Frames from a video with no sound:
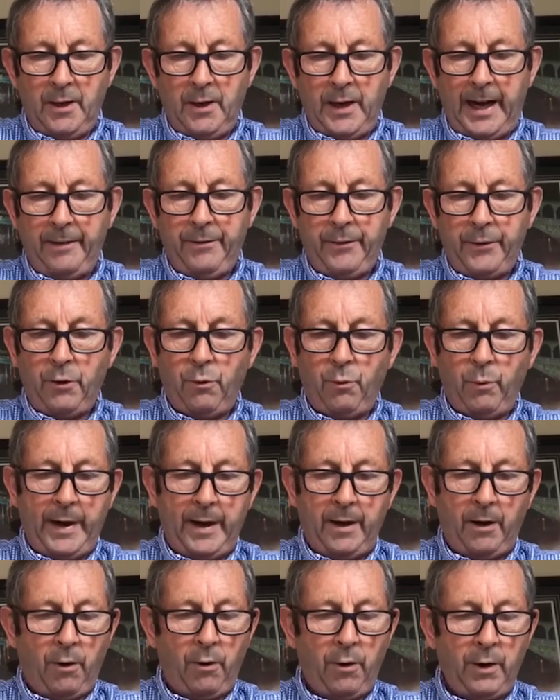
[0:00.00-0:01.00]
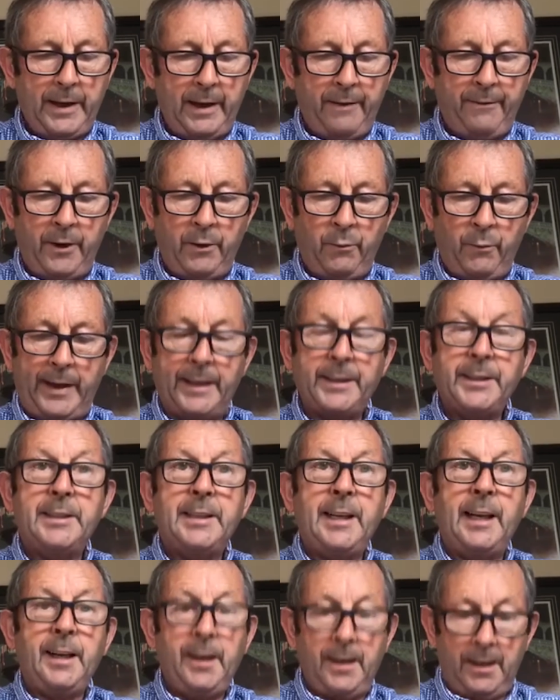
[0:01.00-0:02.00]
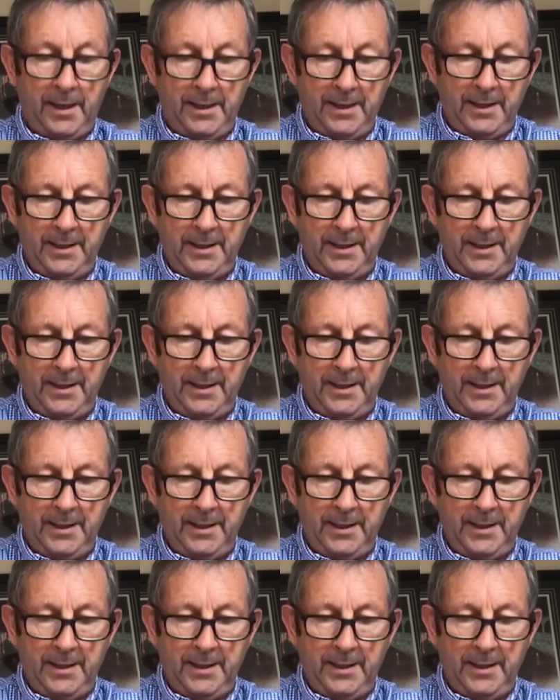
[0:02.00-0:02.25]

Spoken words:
even though we are all different, we can still